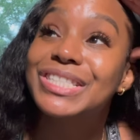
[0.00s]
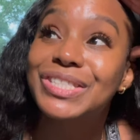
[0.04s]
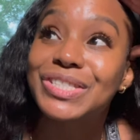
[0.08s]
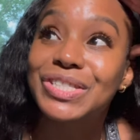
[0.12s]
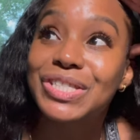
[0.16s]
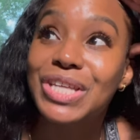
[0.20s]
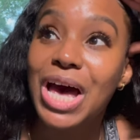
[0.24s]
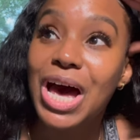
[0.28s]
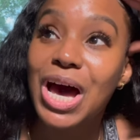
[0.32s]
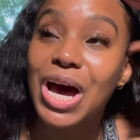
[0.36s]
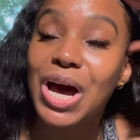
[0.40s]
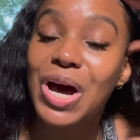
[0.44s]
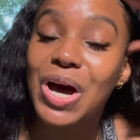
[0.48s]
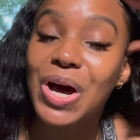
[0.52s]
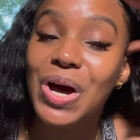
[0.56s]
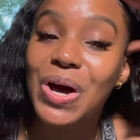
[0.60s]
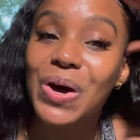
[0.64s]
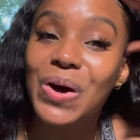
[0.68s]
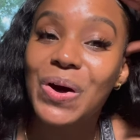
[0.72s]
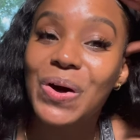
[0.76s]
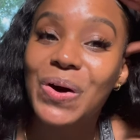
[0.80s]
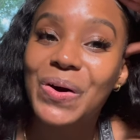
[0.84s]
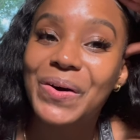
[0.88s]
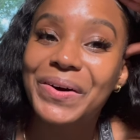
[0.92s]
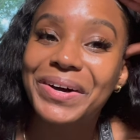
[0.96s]

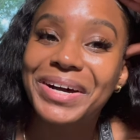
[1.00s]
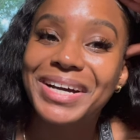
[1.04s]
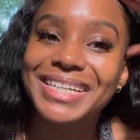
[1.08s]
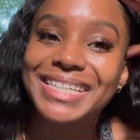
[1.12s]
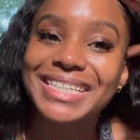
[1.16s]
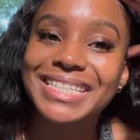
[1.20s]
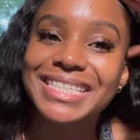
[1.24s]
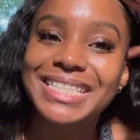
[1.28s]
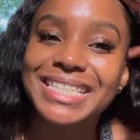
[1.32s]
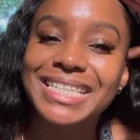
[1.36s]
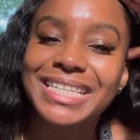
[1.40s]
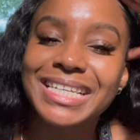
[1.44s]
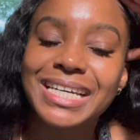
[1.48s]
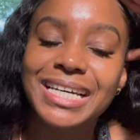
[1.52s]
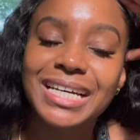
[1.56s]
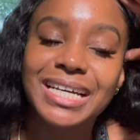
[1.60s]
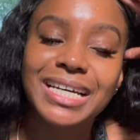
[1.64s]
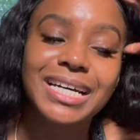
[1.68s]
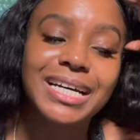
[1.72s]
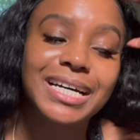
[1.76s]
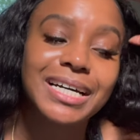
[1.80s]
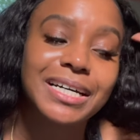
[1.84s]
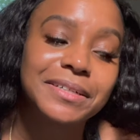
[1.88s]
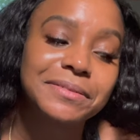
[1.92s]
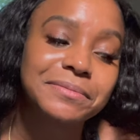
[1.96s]
So I need
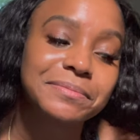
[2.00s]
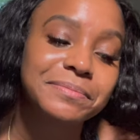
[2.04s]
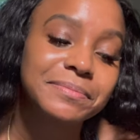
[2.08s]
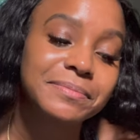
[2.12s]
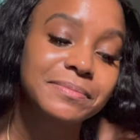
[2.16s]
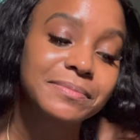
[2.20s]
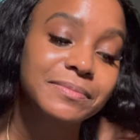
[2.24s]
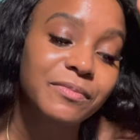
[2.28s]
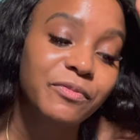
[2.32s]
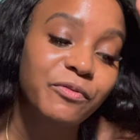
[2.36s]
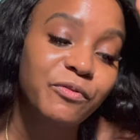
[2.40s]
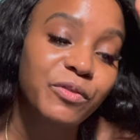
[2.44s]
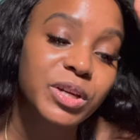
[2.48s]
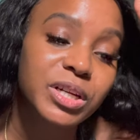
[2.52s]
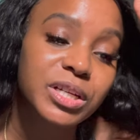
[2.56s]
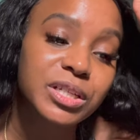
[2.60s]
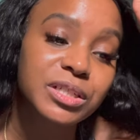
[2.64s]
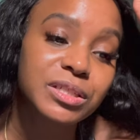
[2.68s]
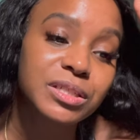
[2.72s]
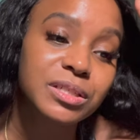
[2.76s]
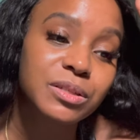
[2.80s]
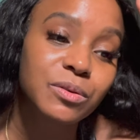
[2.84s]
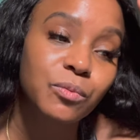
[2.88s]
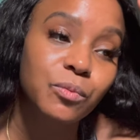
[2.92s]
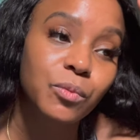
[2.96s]
to um,
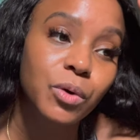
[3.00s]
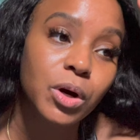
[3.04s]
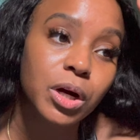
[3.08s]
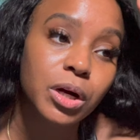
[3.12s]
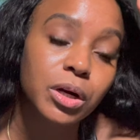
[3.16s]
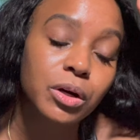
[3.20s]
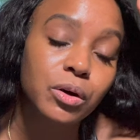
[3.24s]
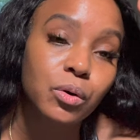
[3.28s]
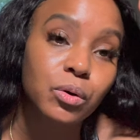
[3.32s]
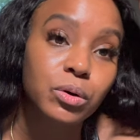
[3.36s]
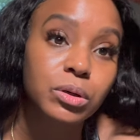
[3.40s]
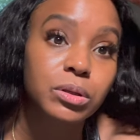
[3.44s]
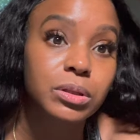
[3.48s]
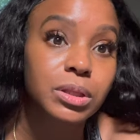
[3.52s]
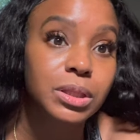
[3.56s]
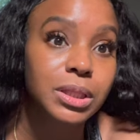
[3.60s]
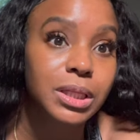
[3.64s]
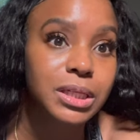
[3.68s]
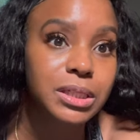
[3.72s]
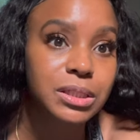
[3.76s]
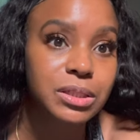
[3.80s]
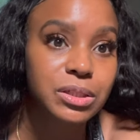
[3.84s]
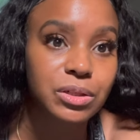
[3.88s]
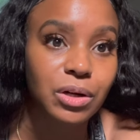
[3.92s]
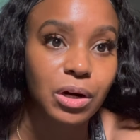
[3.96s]
finish some work or at
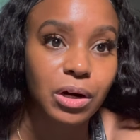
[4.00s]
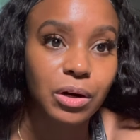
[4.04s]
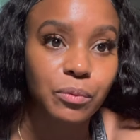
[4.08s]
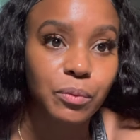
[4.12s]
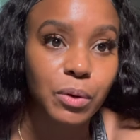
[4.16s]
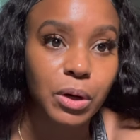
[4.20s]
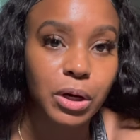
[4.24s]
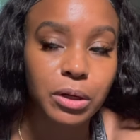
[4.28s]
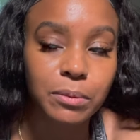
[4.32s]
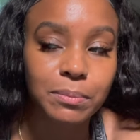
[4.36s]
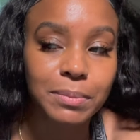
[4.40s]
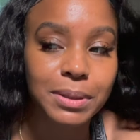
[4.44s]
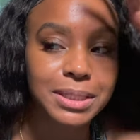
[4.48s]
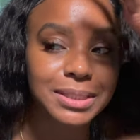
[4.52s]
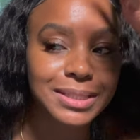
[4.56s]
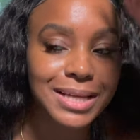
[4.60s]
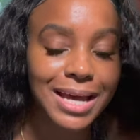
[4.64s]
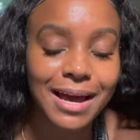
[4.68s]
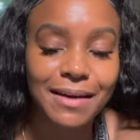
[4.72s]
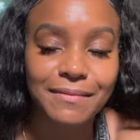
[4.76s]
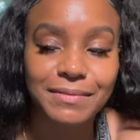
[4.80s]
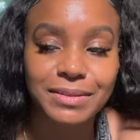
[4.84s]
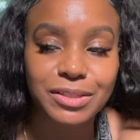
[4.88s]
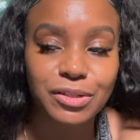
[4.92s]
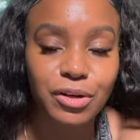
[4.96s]
least start work because I
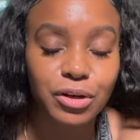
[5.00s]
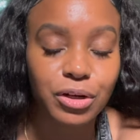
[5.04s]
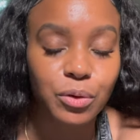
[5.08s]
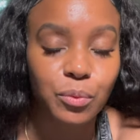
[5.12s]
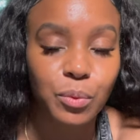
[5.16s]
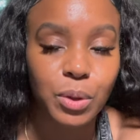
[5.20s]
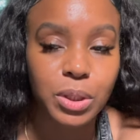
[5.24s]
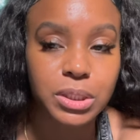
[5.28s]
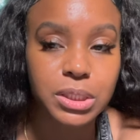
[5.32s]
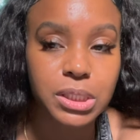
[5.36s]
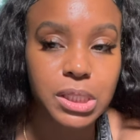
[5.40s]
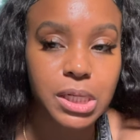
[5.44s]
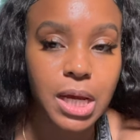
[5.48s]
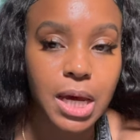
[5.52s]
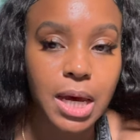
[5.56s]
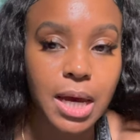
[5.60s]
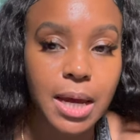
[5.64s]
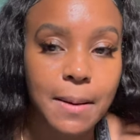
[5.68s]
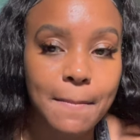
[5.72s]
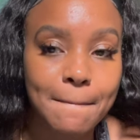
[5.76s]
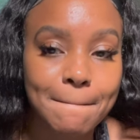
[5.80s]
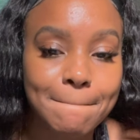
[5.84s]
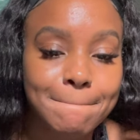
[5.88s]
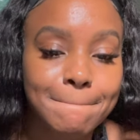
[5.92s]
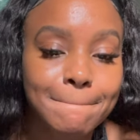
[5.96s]
haven't started work
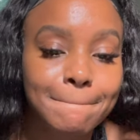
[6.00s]
today.